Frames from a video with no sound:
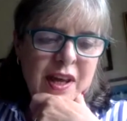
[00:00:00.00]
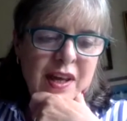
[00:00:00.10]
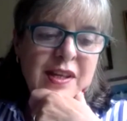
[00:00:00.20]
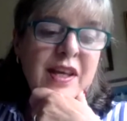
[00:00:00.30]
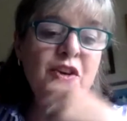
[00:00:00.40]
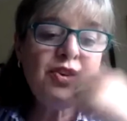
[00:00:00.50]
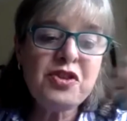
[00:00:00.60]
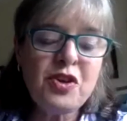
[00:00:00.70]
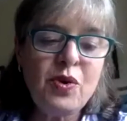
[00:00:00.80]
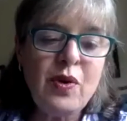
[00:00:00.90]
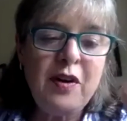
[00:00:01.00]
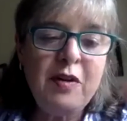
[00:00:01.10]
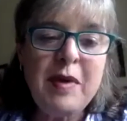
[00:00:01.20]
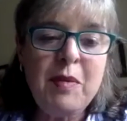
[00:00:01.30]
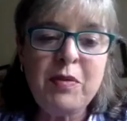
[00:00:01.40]
Years ago, I
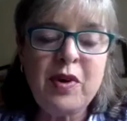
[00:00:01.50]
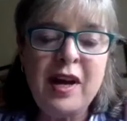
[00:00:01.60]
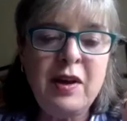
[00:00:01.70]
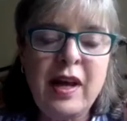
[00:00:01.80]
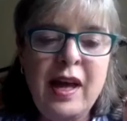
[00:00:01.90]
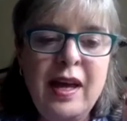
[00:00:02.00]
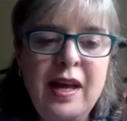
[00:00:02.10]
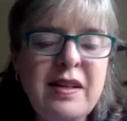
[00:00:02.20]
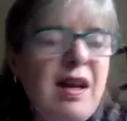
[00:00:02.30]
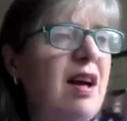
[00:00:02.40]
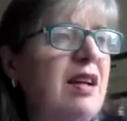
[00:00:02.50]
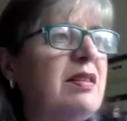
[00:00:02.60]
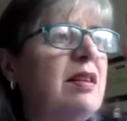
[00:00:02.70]
remember I had gone